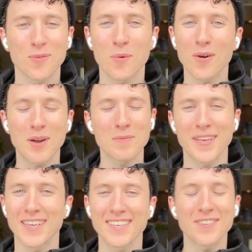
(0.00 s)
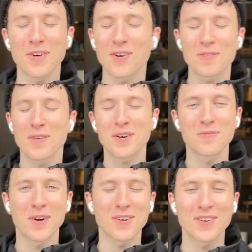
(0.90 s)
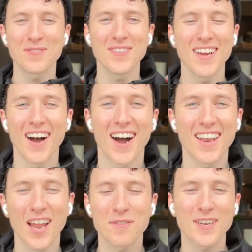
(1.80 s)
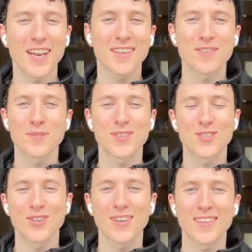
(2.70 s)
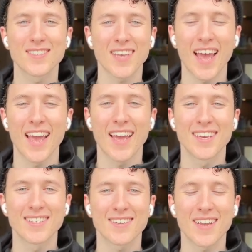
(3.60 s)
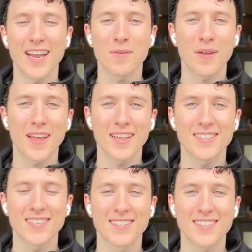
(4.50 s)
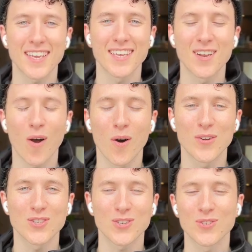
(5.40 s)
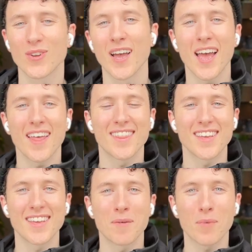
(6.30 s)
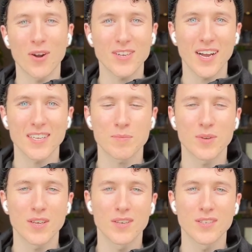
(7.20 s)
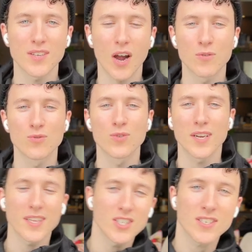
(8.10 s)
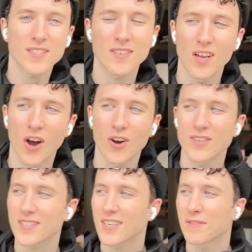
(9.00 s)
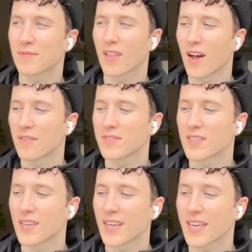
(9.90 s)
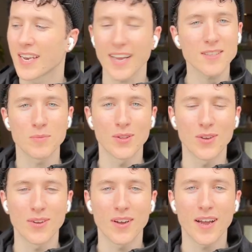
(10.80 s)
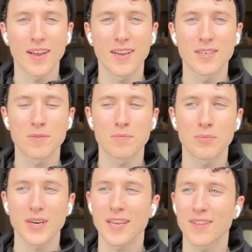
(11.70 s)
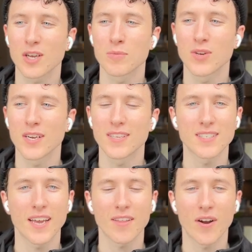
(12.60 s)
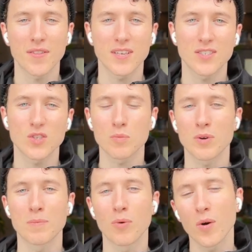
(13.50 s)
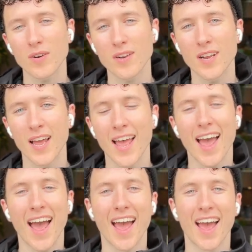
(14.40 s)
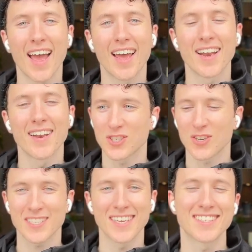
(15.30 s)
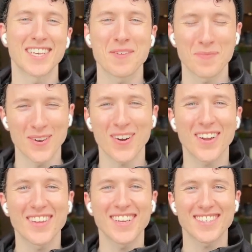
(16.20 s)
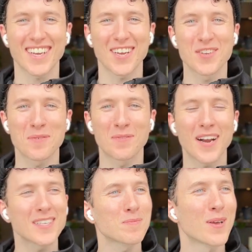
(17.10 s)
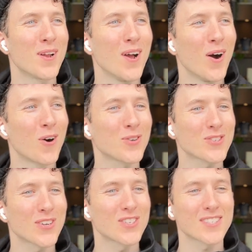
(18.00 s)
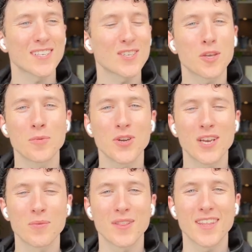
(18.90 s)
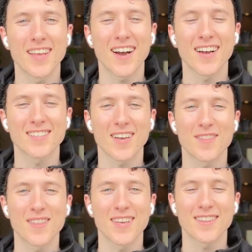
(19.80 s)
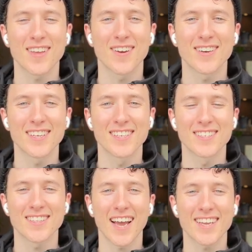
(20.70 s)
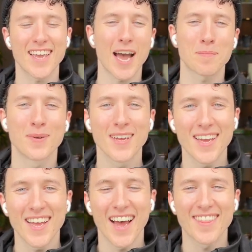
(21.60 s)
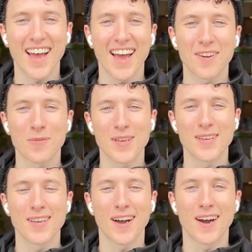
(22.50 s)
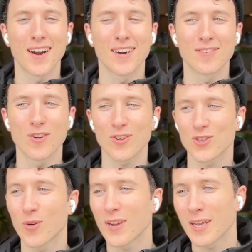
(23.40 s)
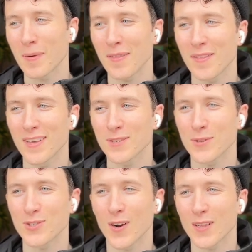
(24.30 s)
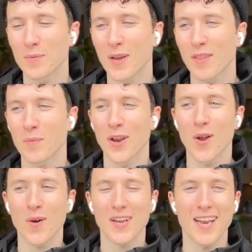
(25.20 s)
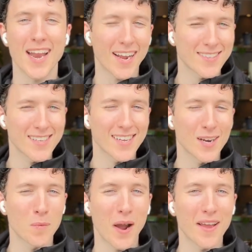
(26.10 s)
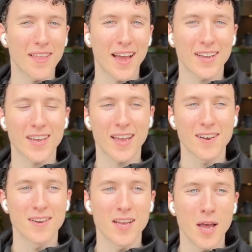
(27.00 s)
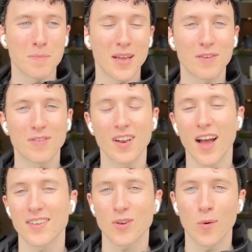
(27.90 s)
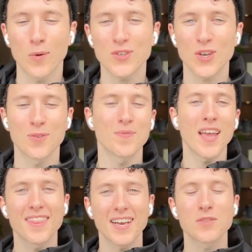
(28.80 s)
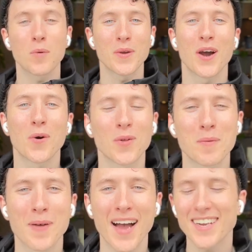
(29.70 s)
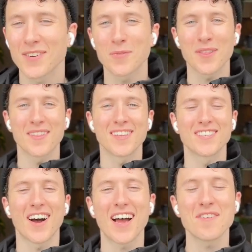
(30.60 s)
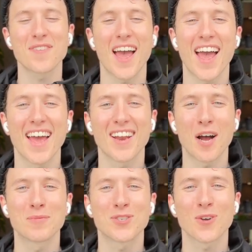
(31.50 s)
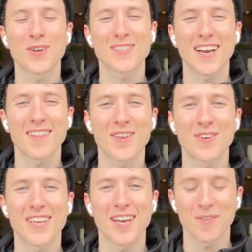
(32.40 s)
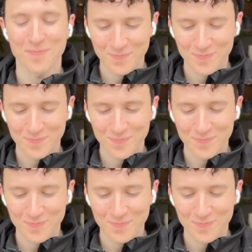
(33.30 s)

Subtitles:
welcome in, welcome. I love connecting with students and anyone that listens in onto the podcast because I really just honestly have loved connecting with you and bringing the community together. I think it's super important, and not to get deep, but not only as like a human race, but also just as a community within the arts. I think there is that gap that we are not talking about the things we're struggling with. We're not connecting in a way that can benefit us all. So that is what we are all about within the Dive, and I'm so excited that you're here.